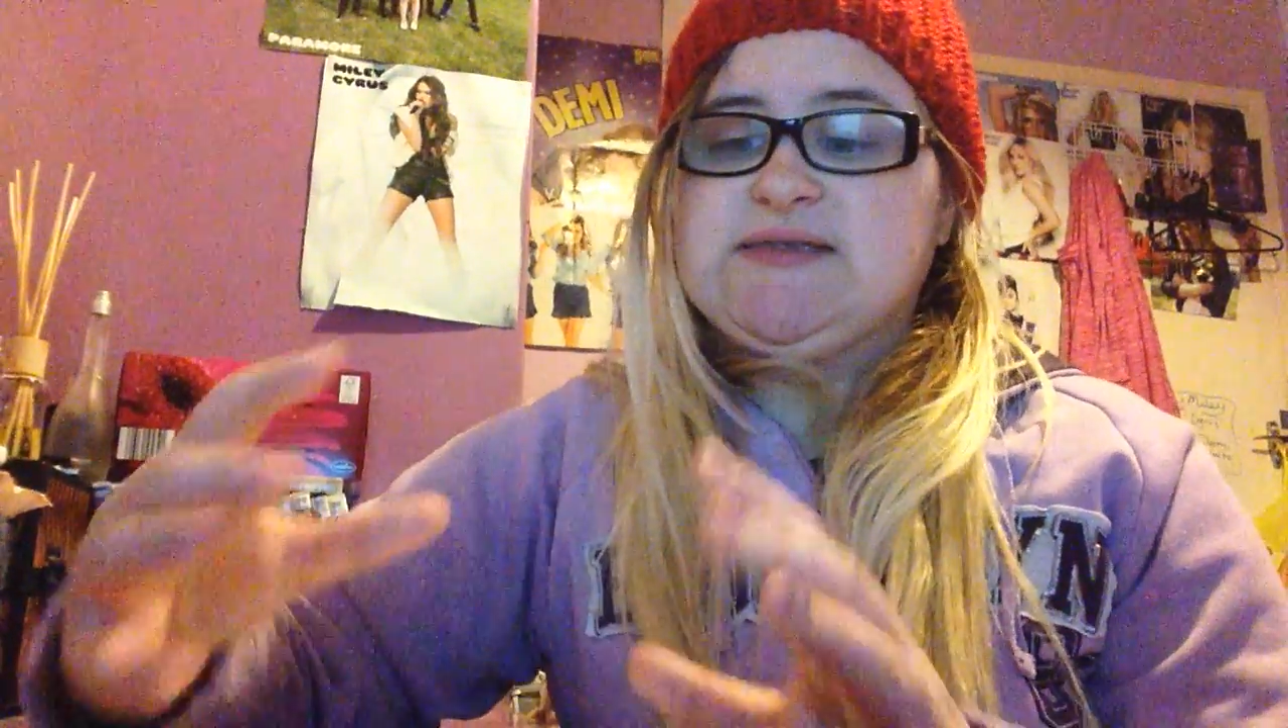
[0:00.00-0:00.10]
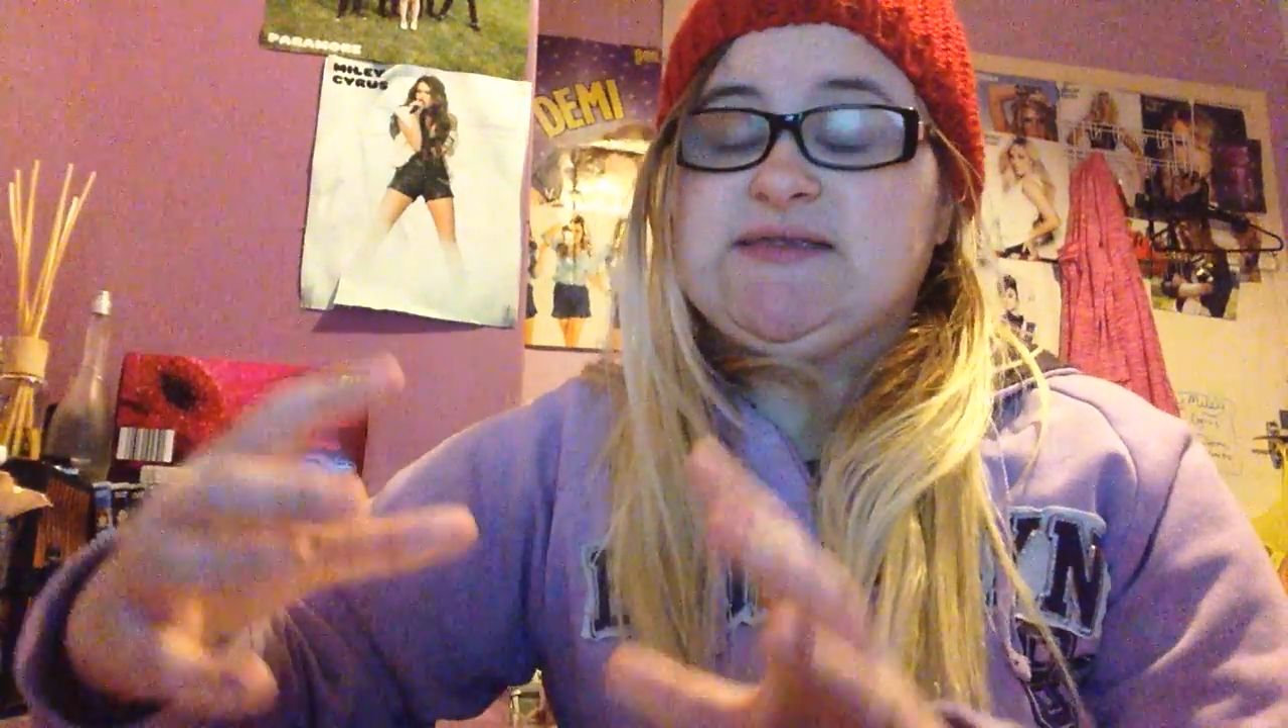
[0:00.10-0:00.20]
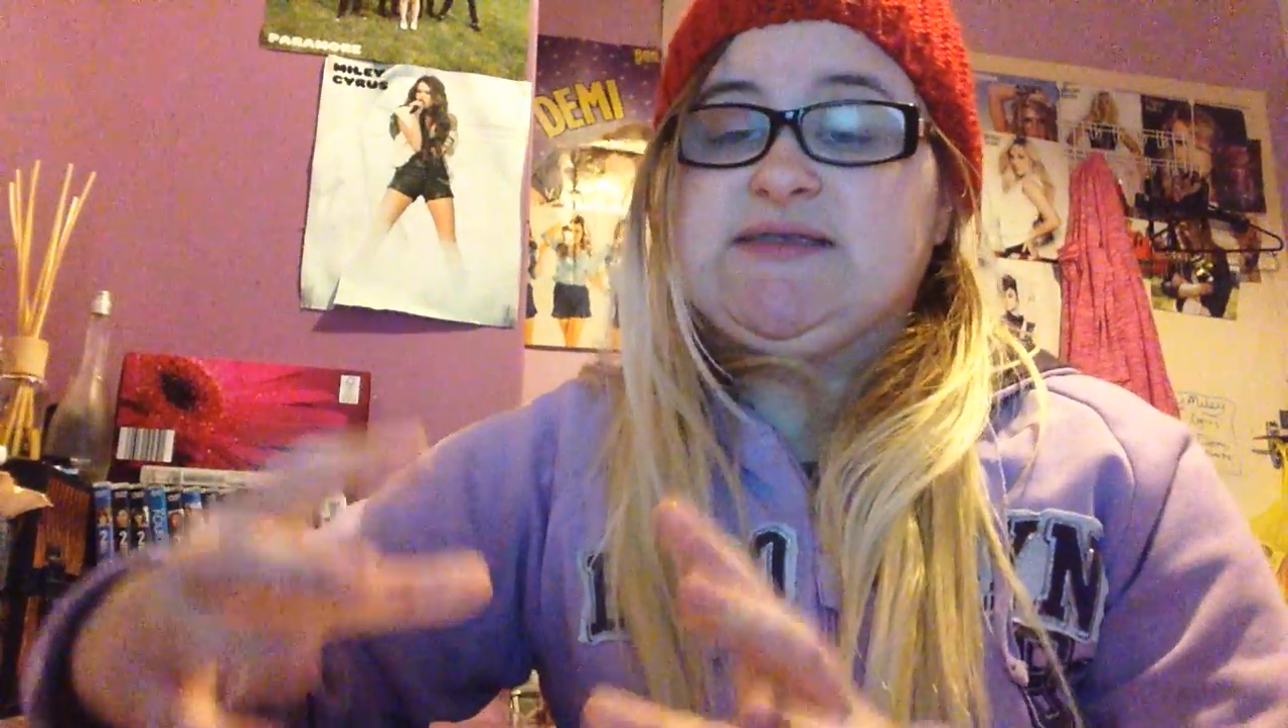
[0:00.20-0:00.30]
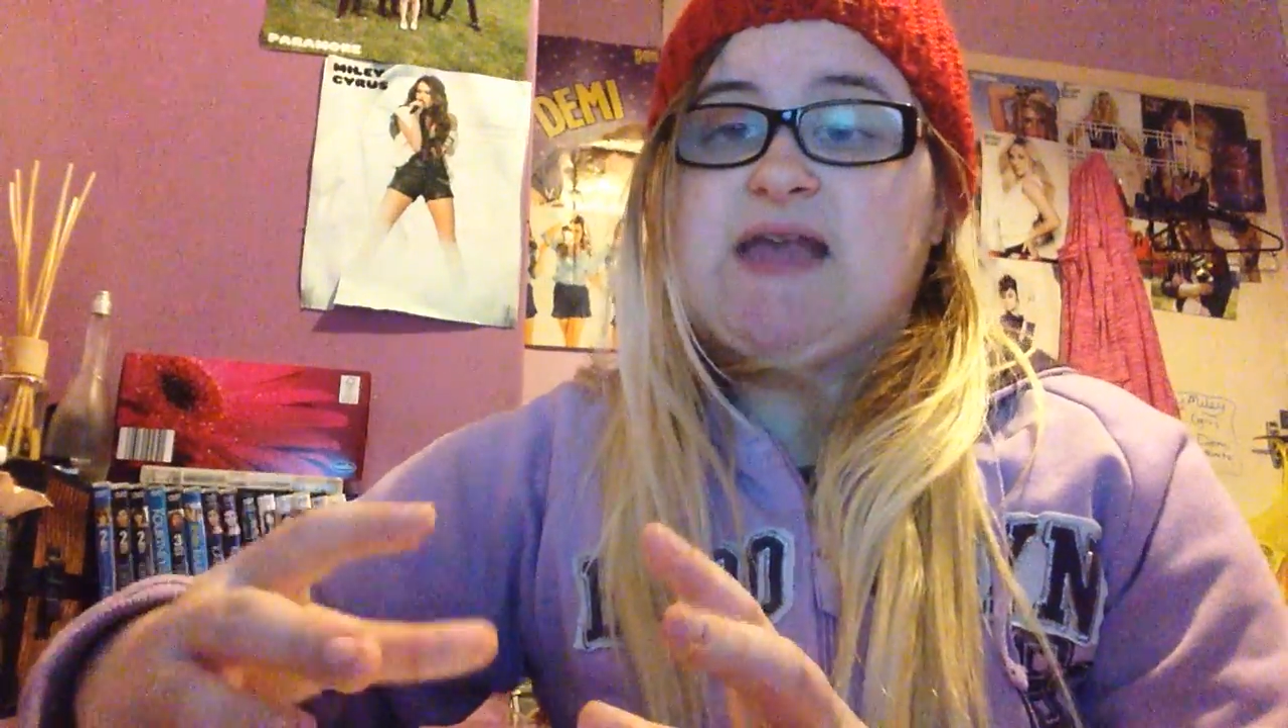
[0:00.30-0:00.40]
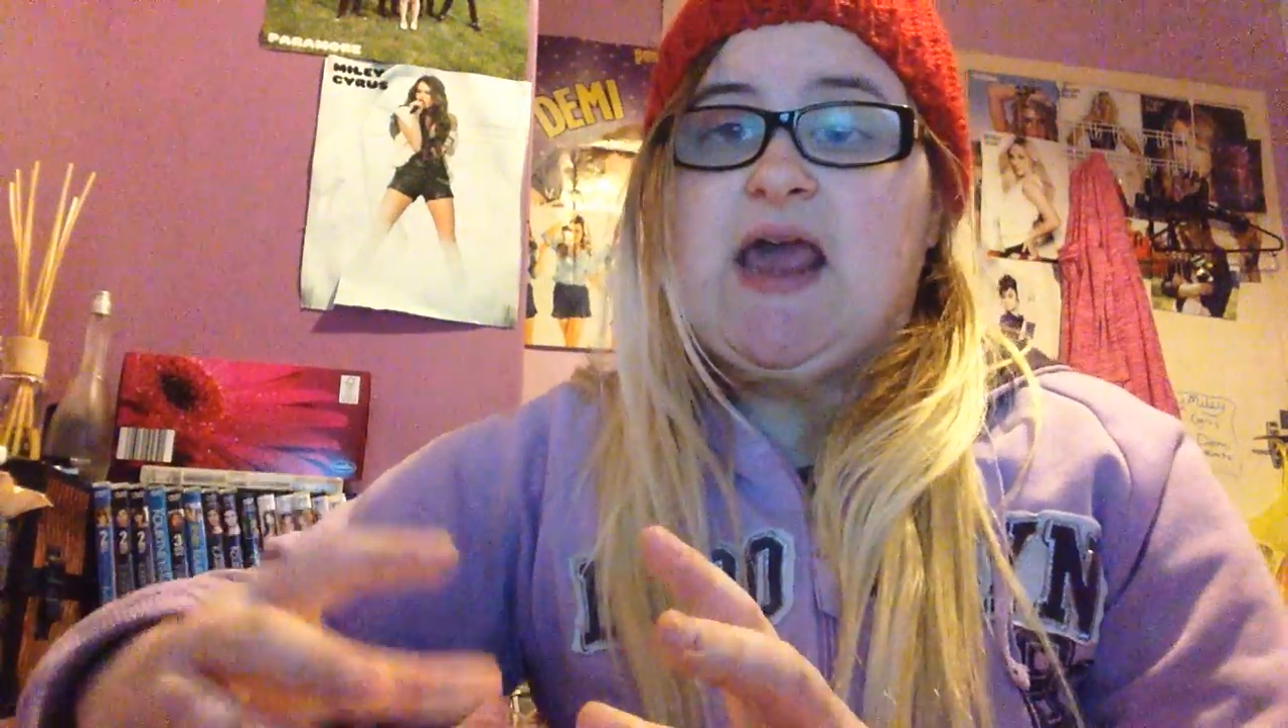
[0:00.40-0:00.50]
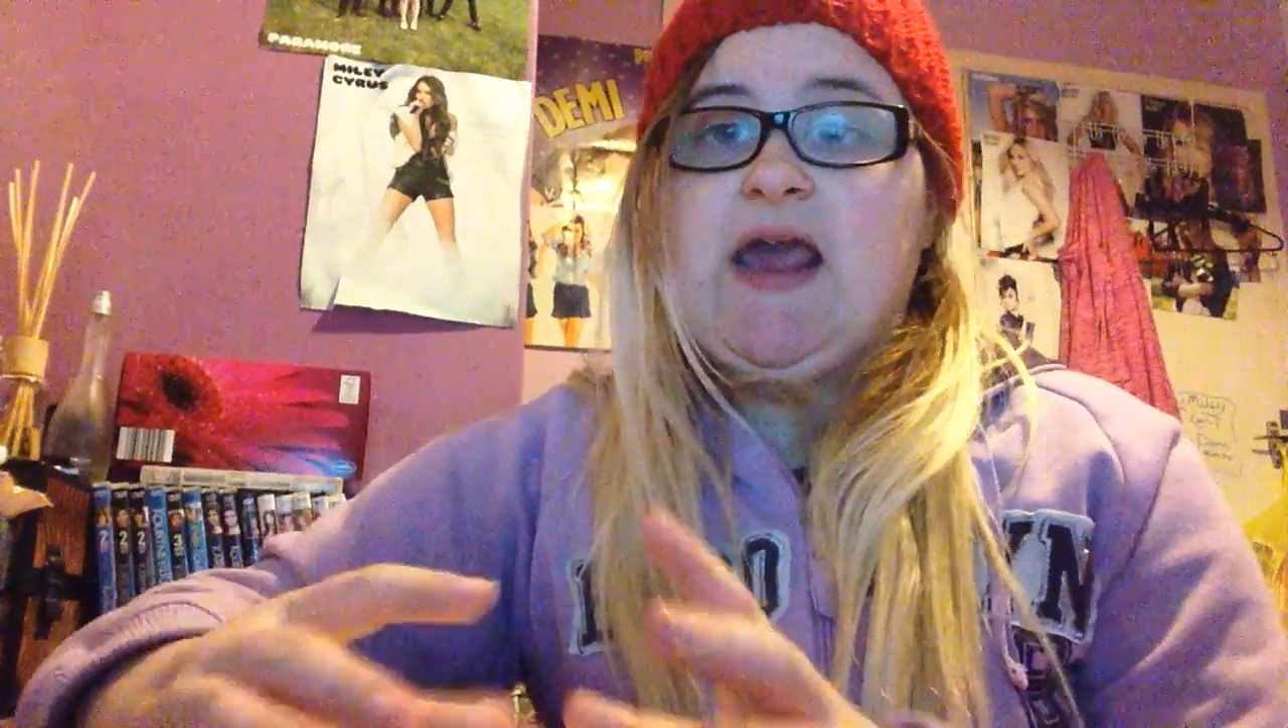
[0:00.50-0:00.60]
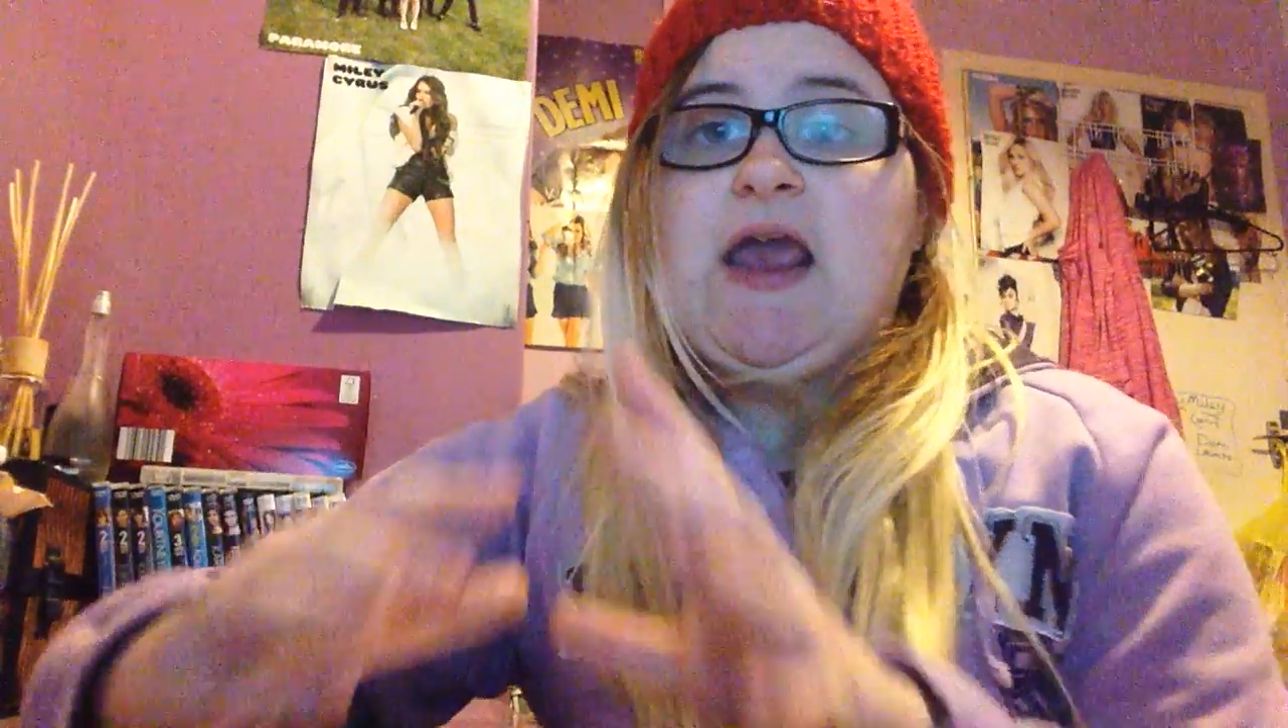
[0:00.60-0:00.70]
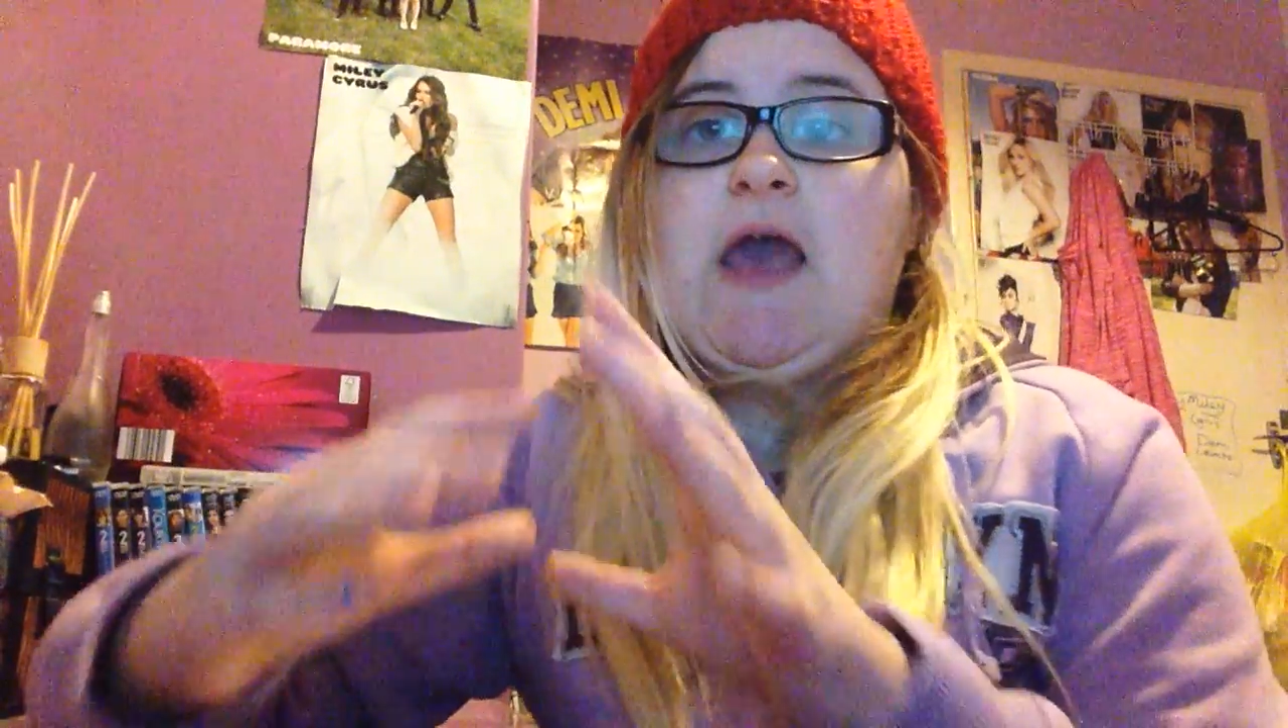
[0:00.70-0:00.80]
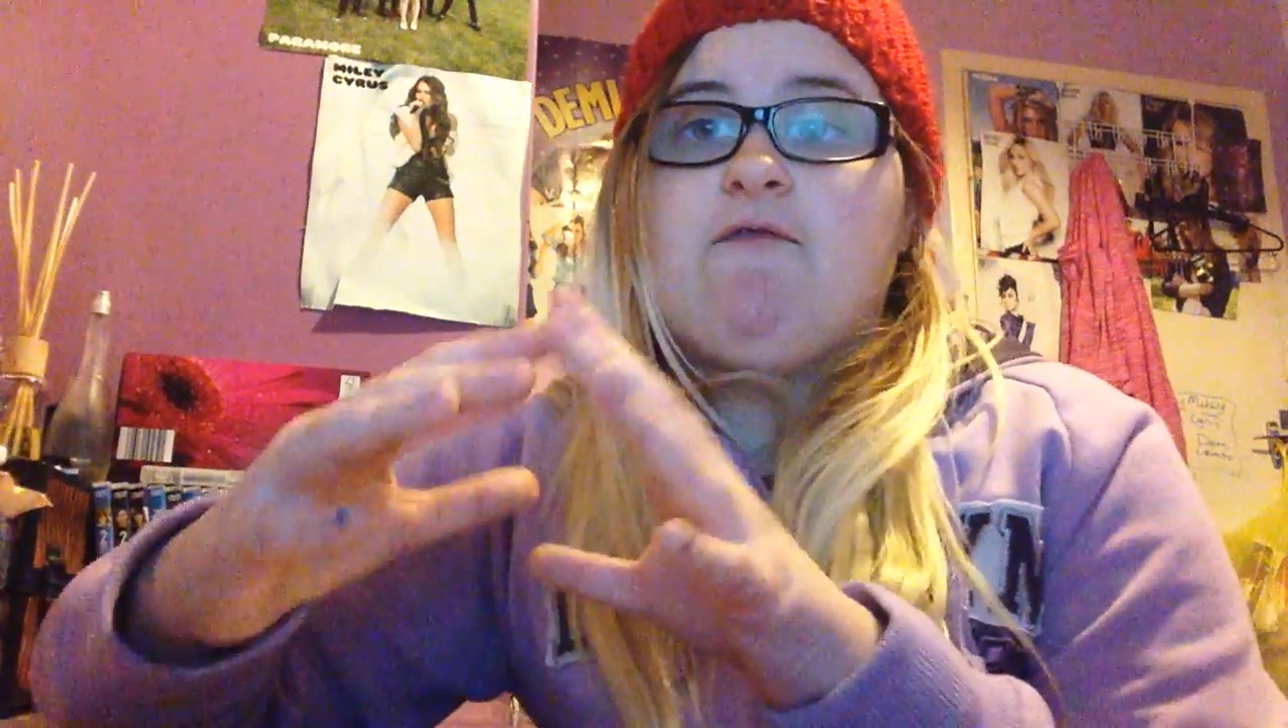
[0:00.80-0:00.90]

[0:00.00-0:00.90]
saying